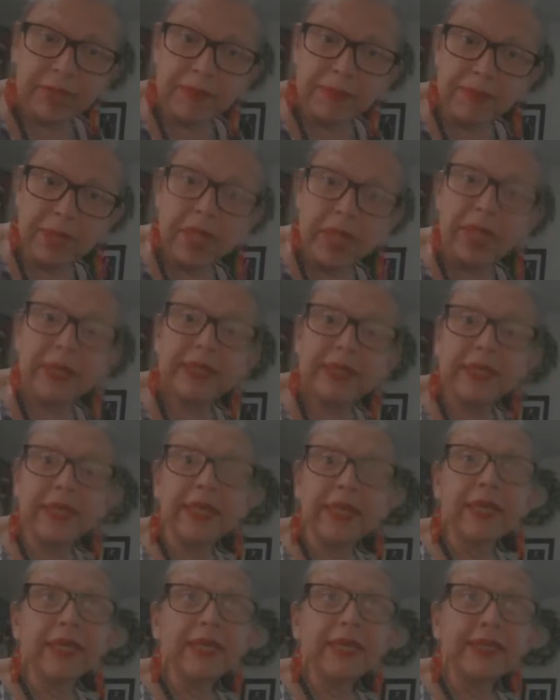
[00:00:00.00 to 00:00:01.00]
but
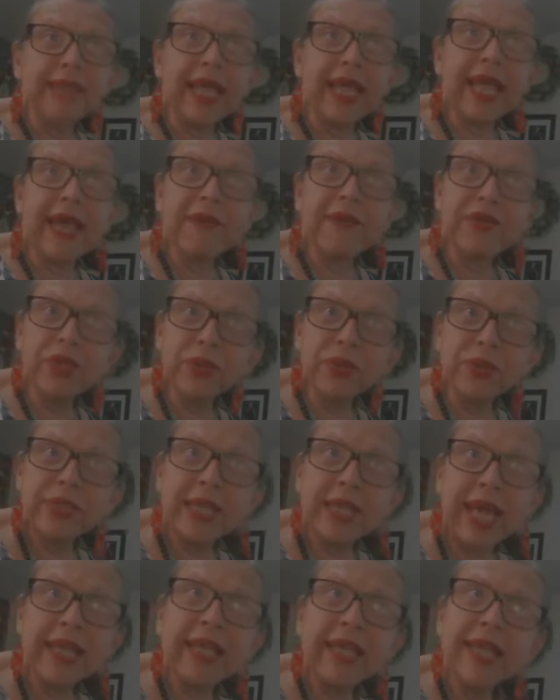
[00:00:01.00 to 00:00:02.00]
they have used
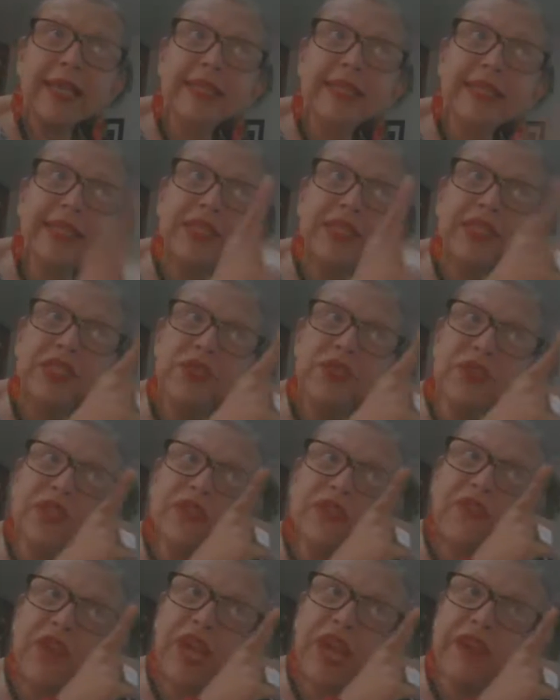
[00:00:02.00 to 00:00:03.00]
that. This is this was
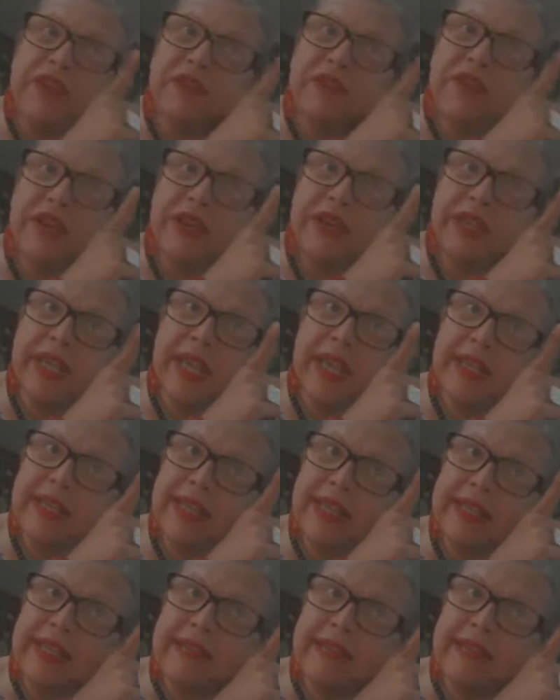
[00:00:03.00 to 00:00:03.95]
very very and and and